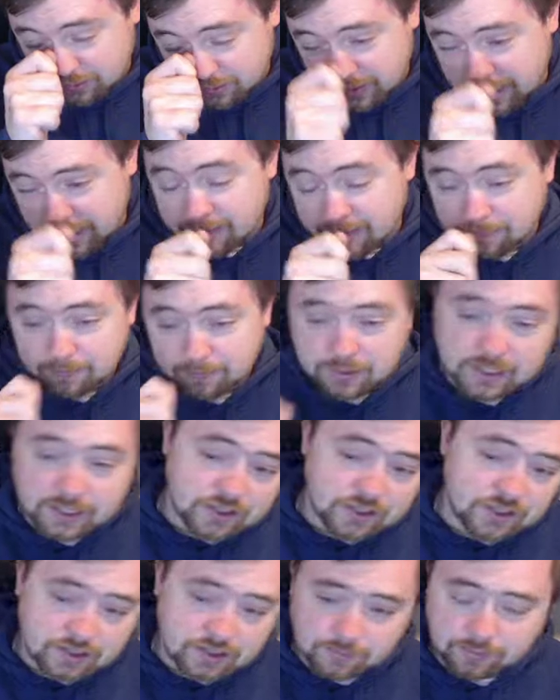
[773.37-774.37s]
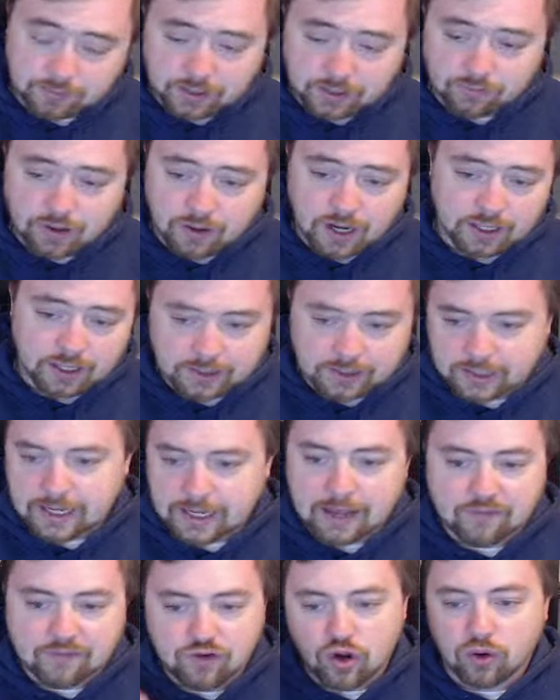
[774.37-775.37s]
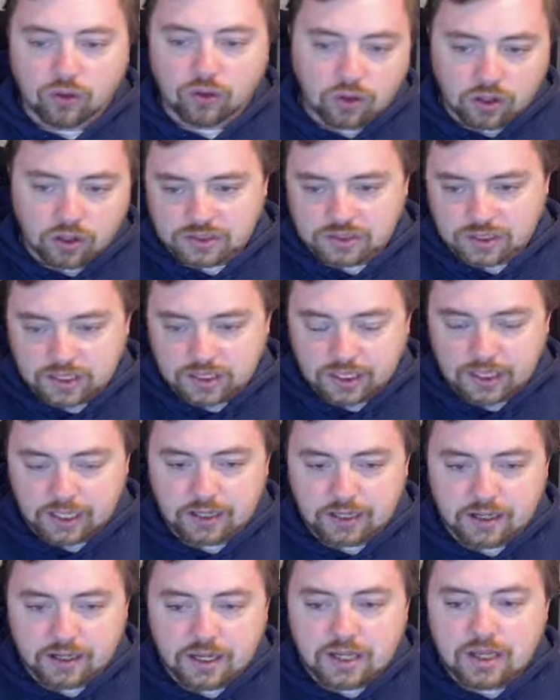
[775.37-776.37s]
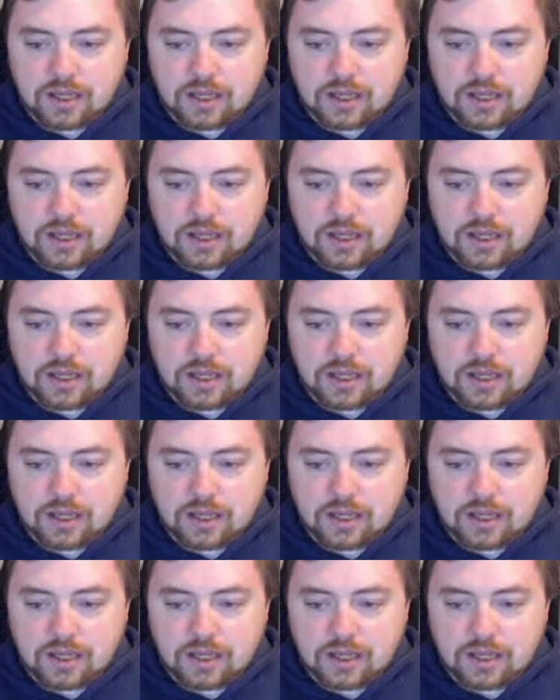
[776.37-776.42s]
You can't pitch to play Rock and then have no cards in hand.